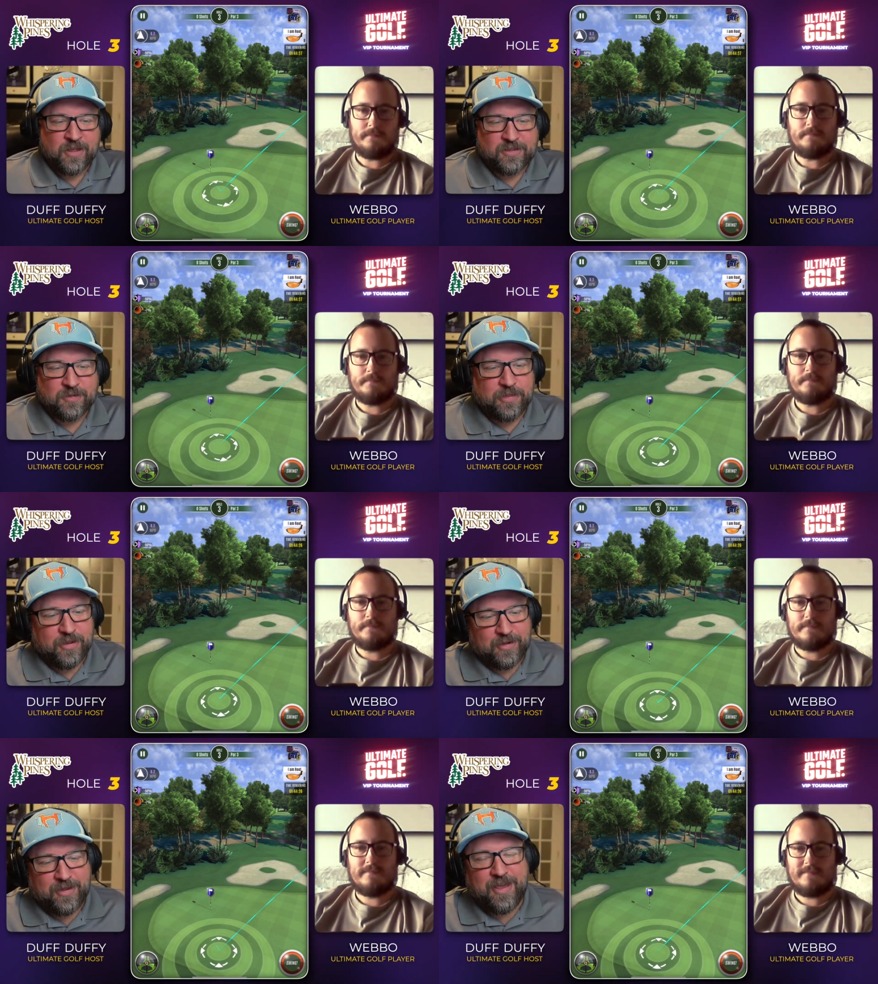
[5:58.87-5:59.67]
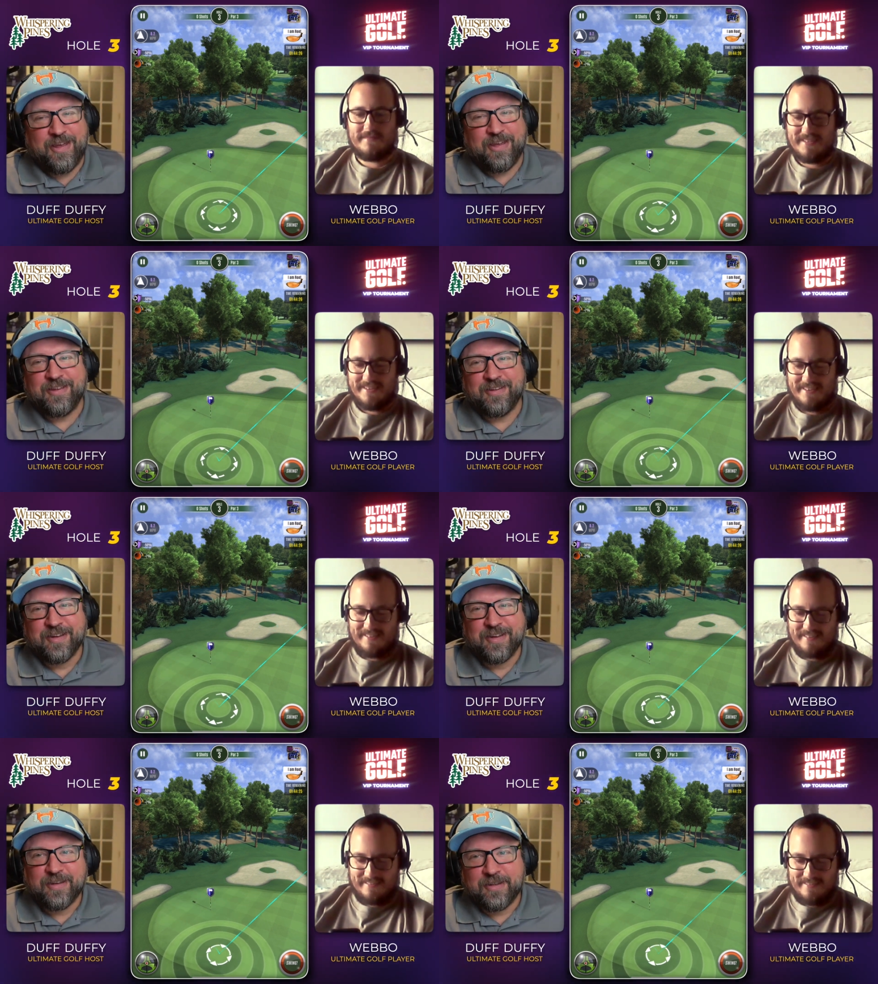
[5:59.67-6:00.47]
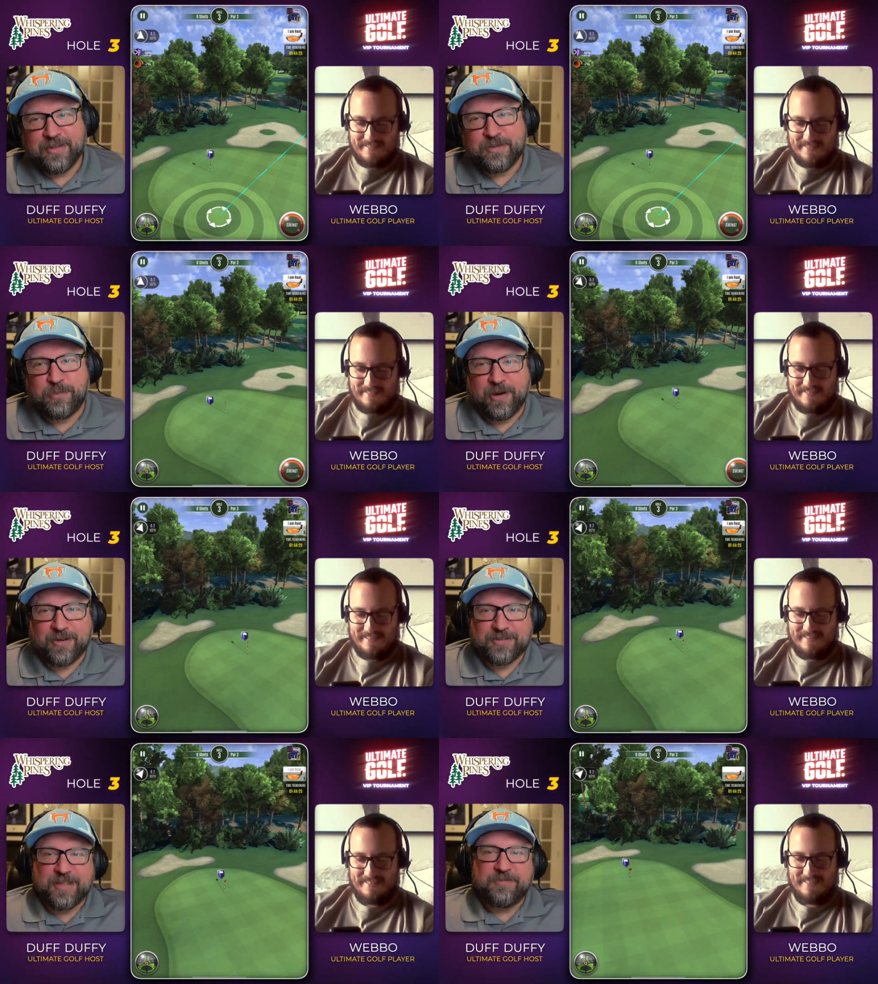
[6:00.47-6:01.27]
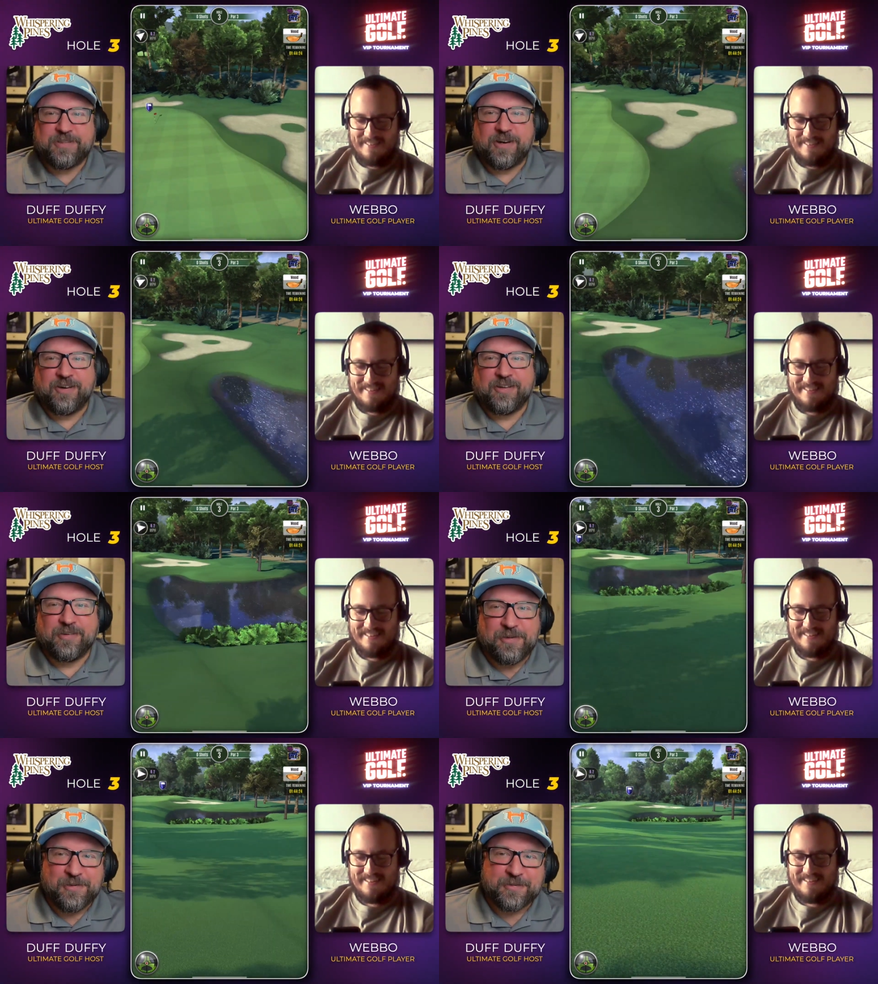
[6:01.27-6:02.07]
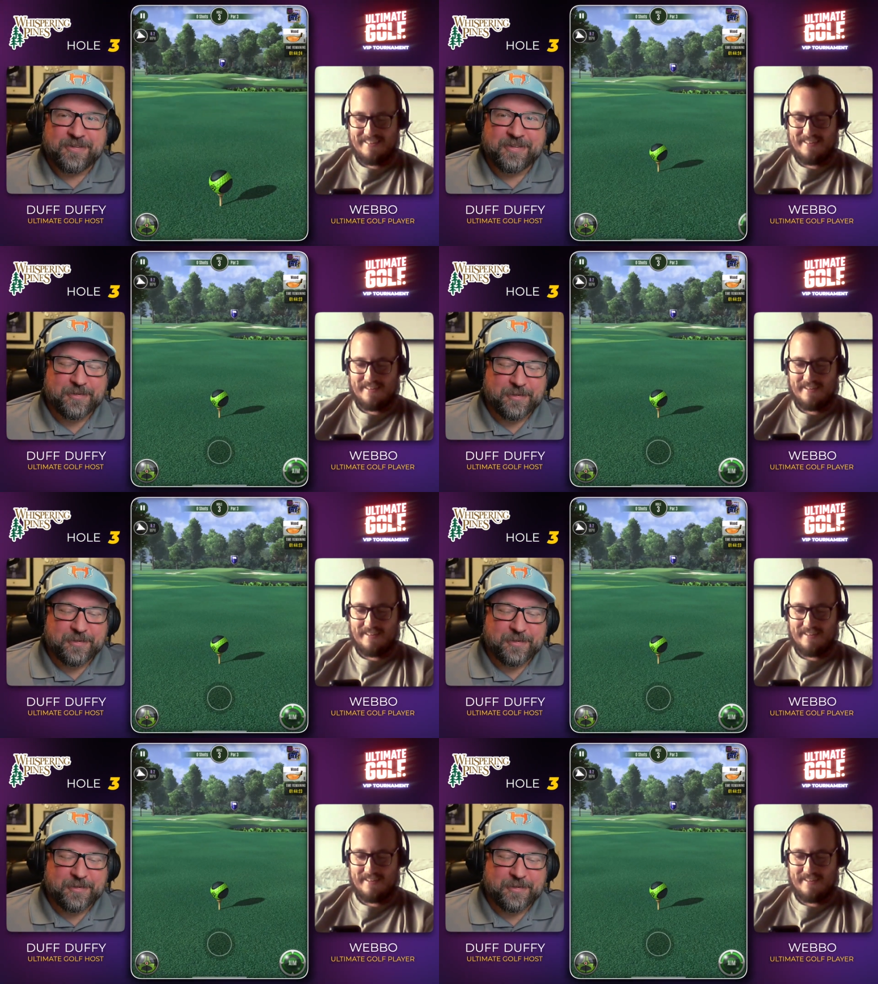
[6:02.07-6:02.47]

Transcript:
Speaker 1: So we thought, hey, these buggers, they've started their own little